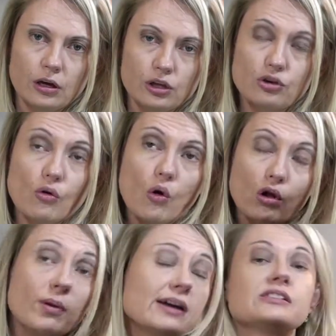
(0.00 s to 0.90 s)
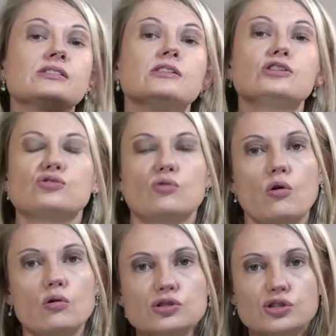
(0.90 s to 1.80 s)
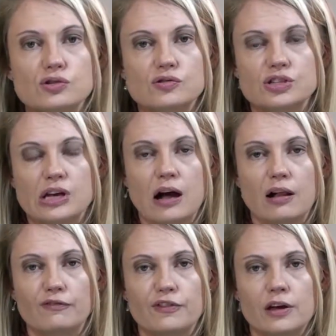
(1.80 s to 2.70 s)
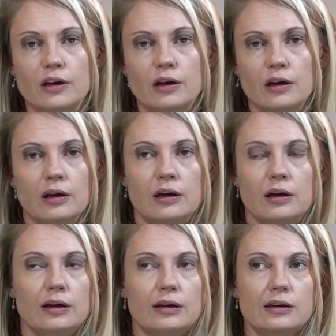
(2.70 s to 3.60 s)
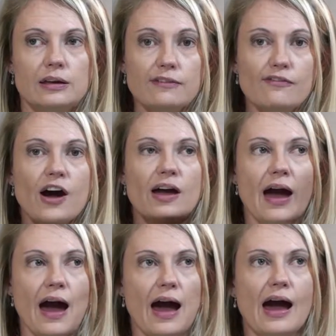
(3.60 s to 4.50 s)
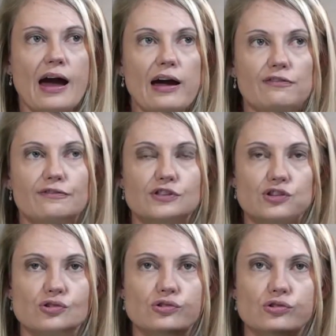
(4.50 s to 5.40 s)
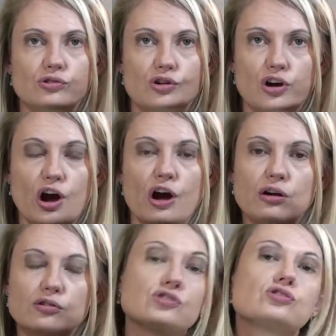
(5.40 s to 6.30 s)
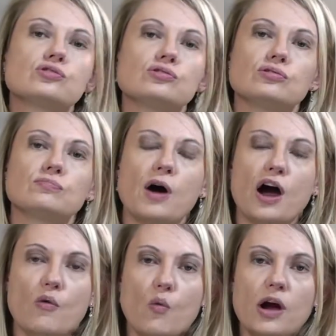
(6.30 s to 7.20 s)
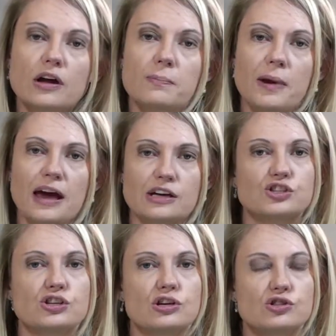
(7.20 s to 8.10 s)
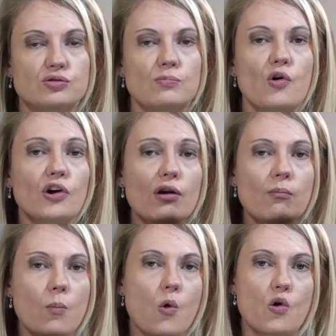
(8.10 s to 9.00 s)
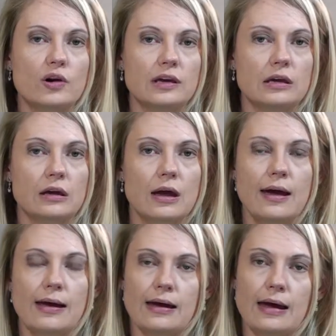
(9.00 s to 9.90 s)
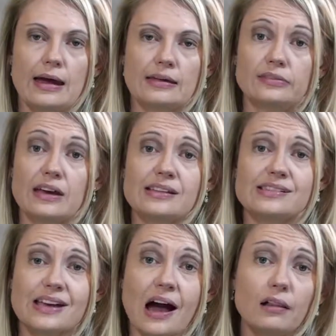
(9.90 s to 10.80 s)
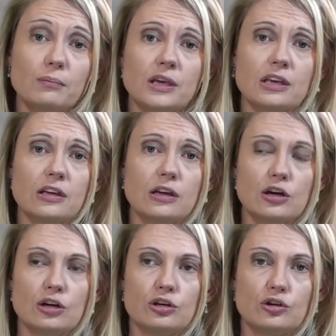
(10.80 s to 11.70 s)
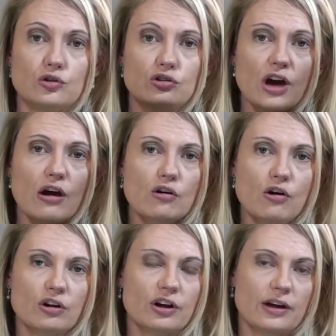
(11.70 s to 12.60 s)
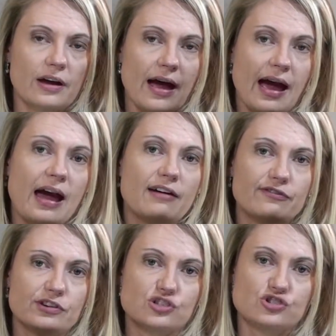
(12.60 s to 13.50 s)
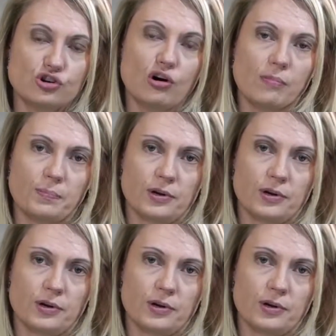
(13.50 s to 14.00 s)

You always need to ask yourself, if I have to go to my workplace tomorrow morning and they tell me you no longer have a job,